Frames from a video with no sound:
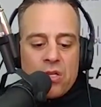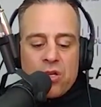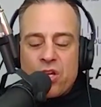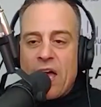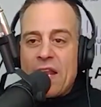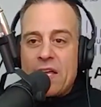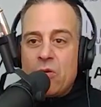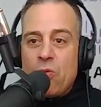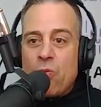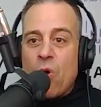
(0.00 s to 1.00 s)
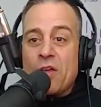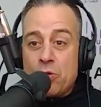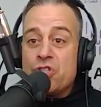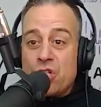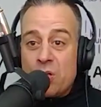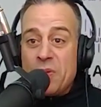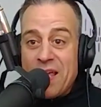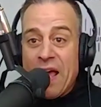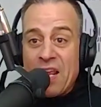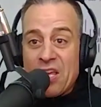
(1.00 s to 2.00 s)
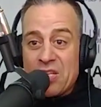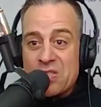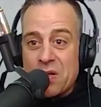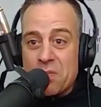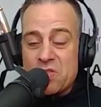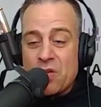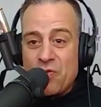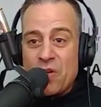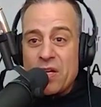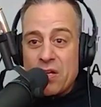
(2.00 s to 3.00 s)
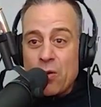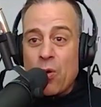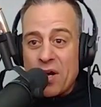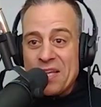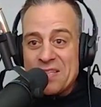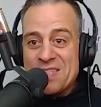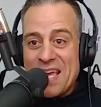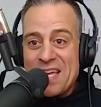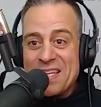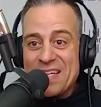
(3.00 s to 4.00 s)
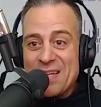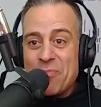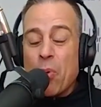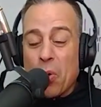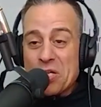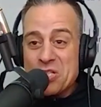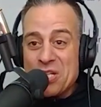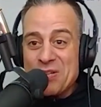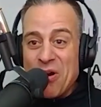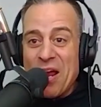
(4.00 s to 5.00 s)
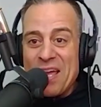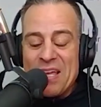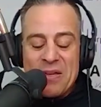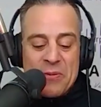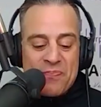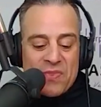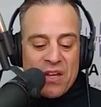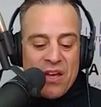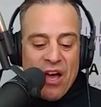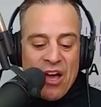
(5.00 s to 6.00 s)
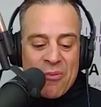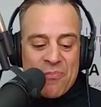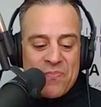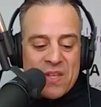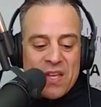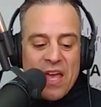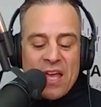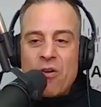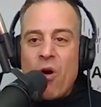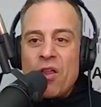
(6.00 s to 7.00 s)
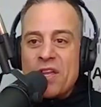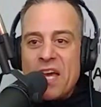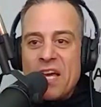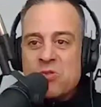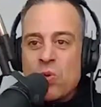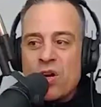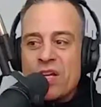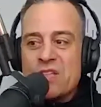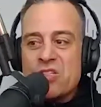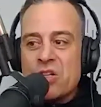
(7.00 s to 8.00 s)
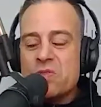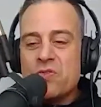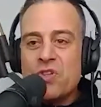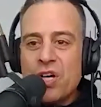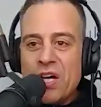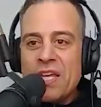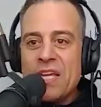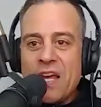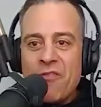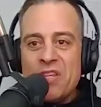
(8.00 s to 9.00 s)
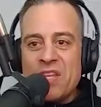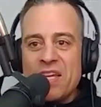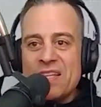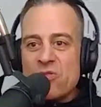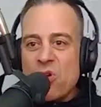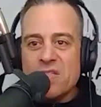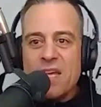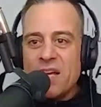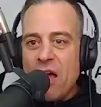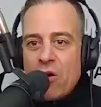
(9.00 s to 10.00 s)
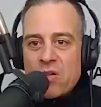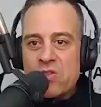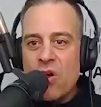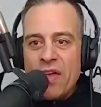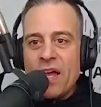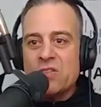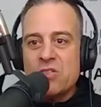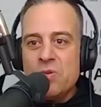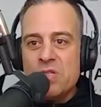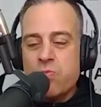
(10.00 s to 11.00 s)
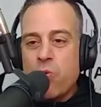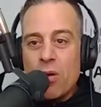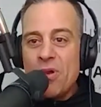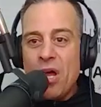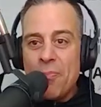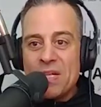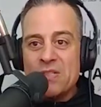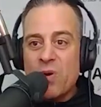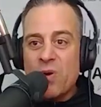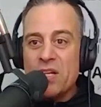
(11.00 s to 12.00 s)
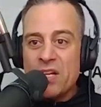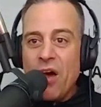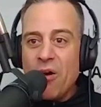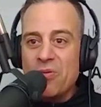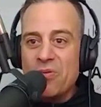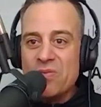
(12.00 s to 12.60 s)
You're getting what you should be getting in terms of caloric intake, portion, right? And all the guesswork in terms of cooking and everything is all taken out because all you got to do is warm it up and it's ready to go.